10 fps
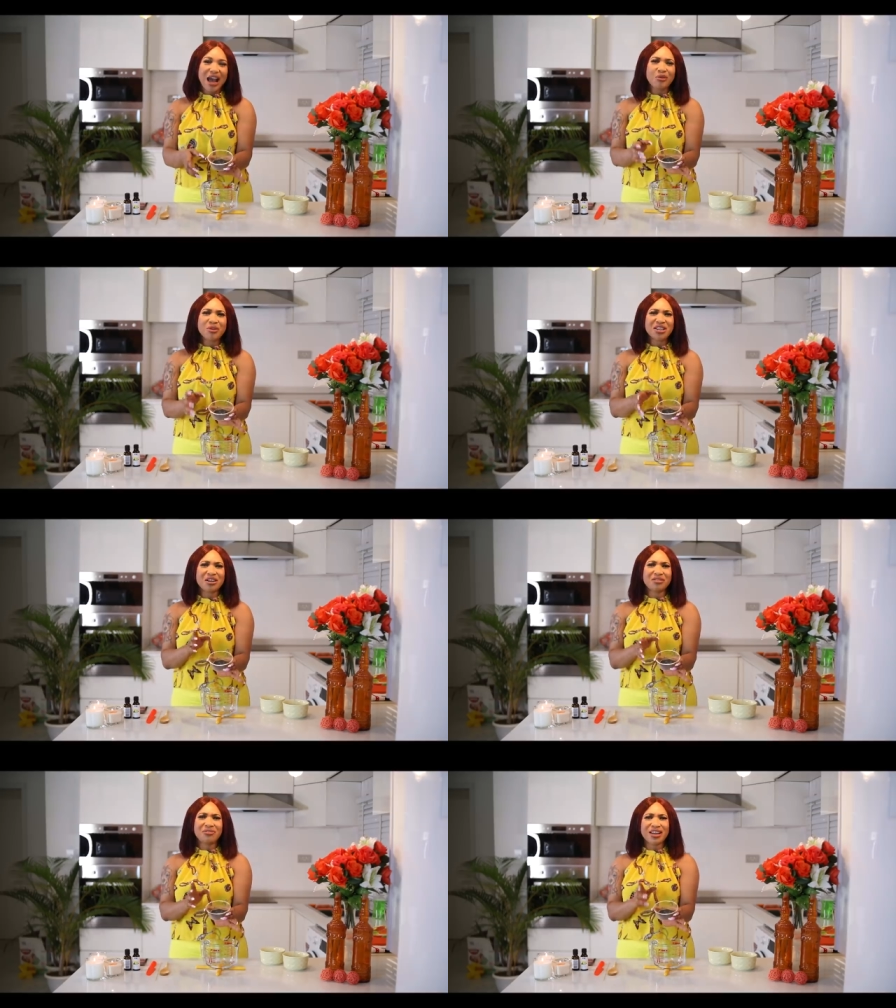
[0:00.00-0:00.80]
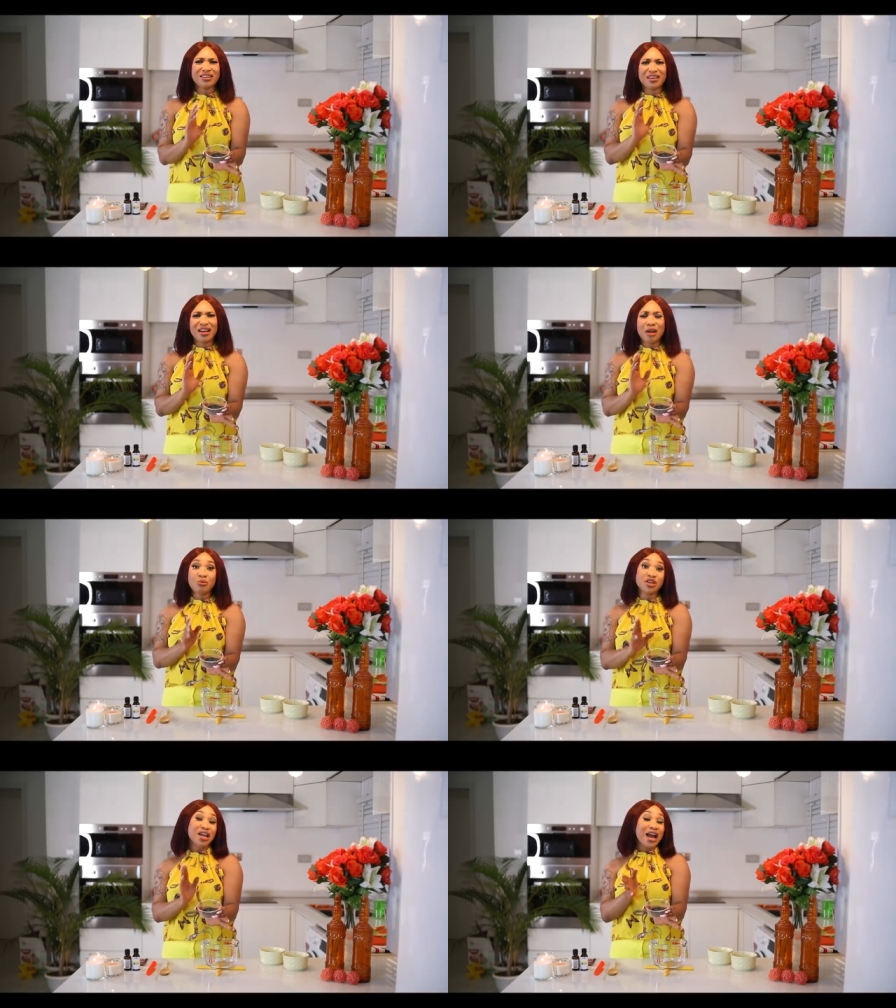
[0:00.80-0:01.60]
I wish I could find the, I
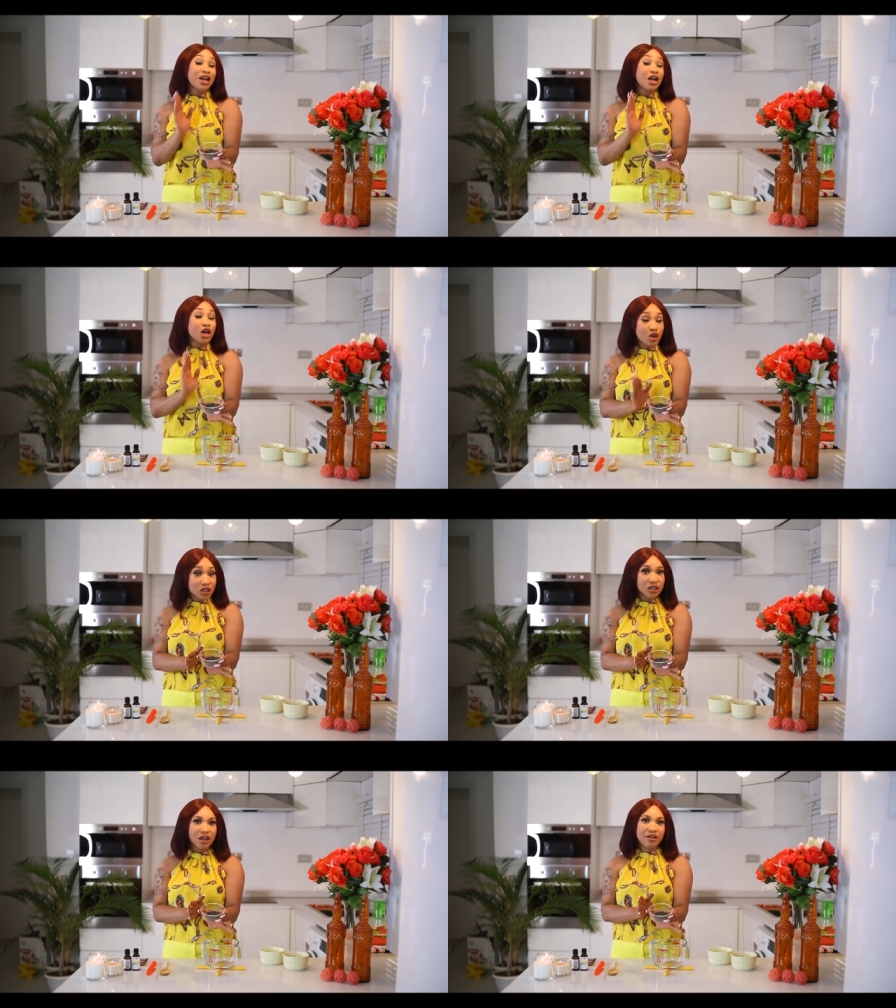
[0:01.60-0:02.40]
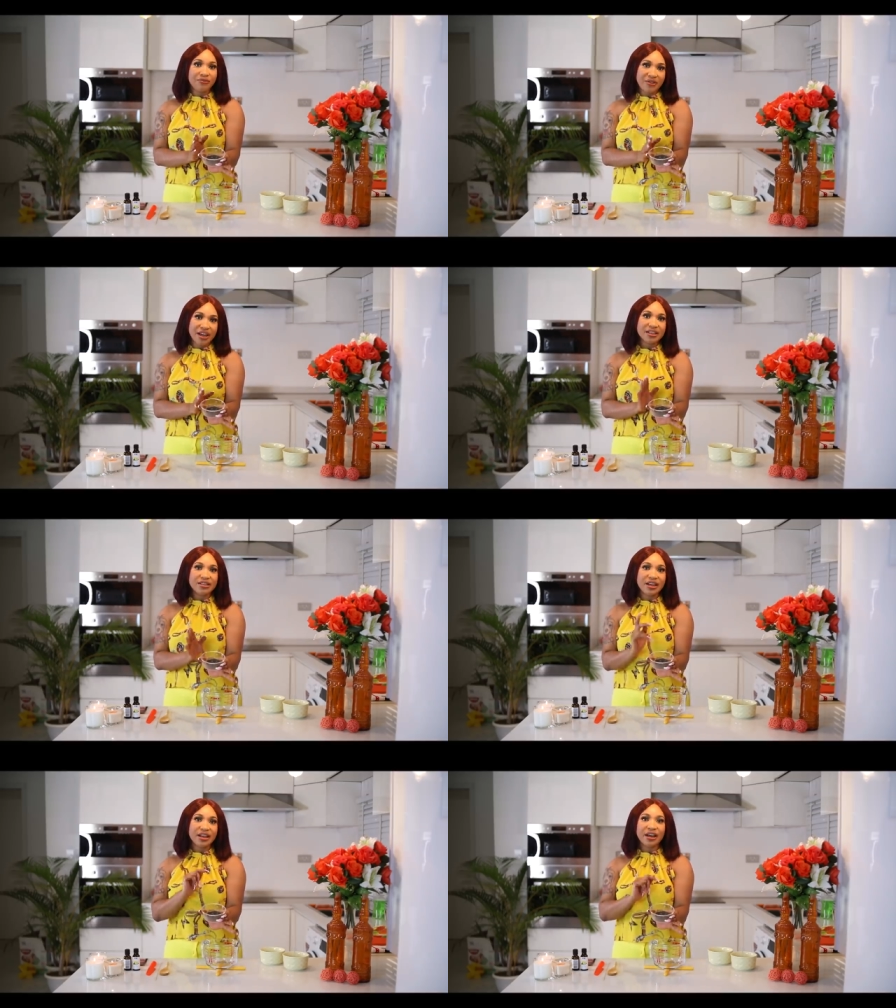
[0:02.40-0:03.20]
wish I could find
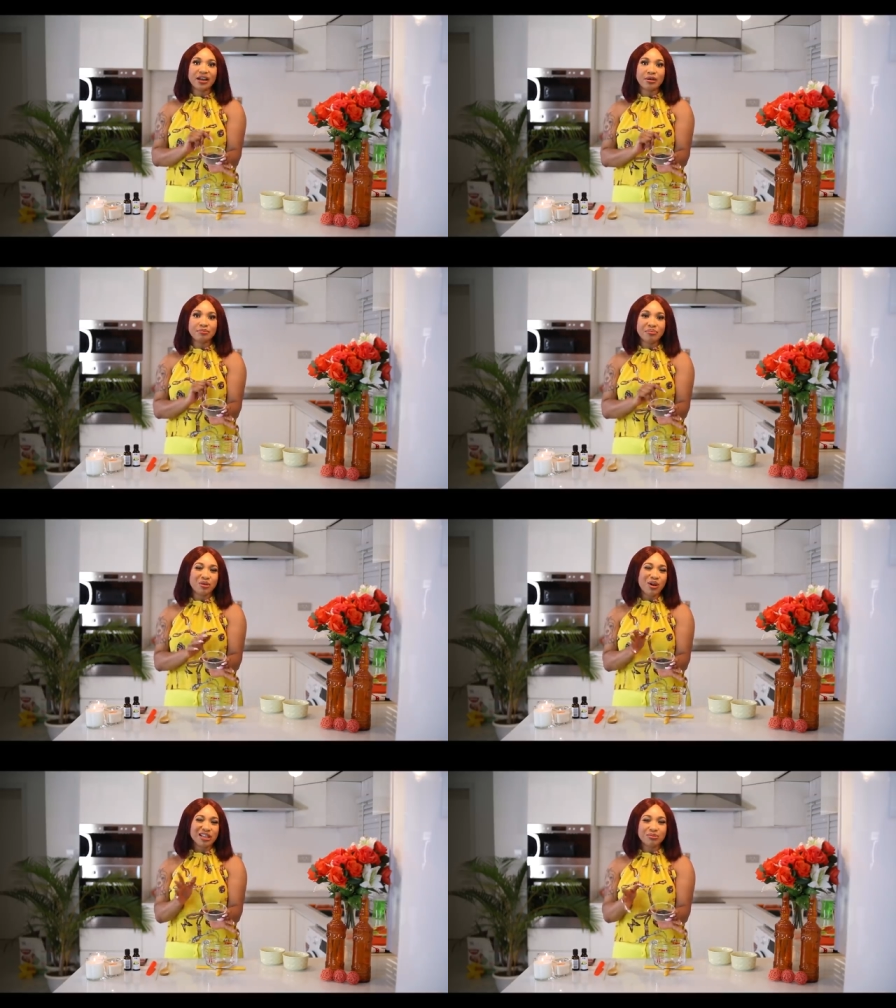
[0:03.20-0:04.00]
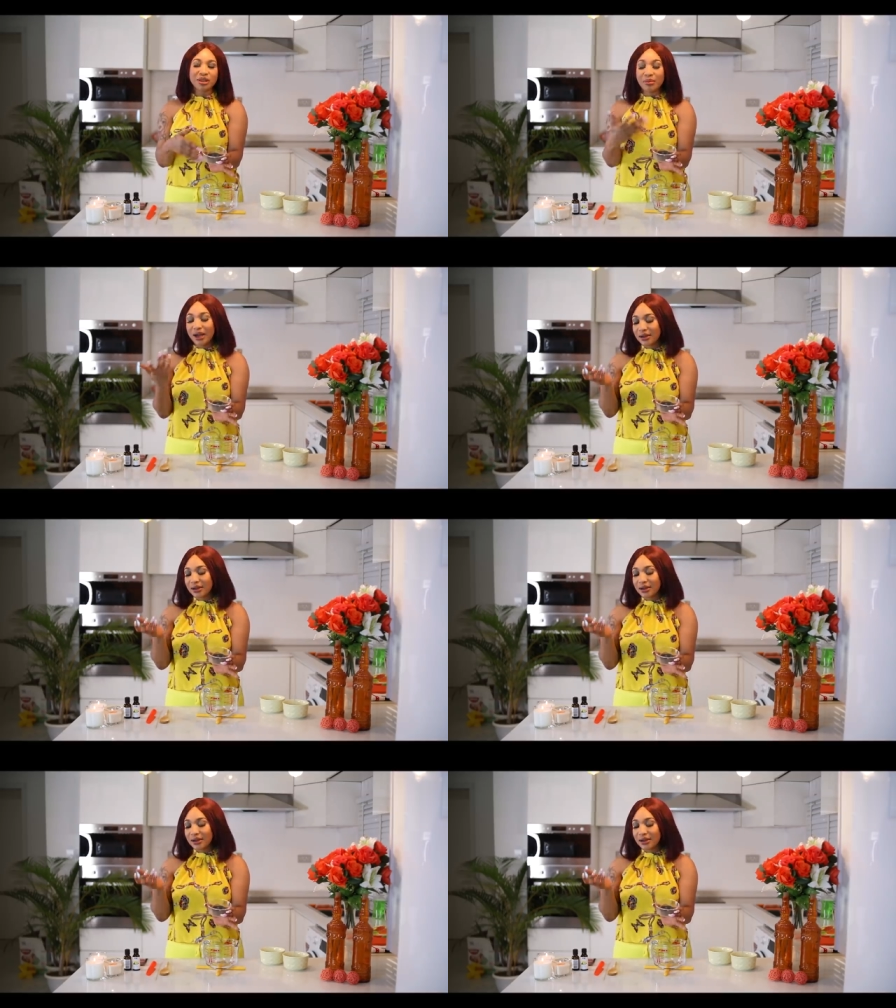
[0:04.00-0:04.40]
the um, bee wax bead, but I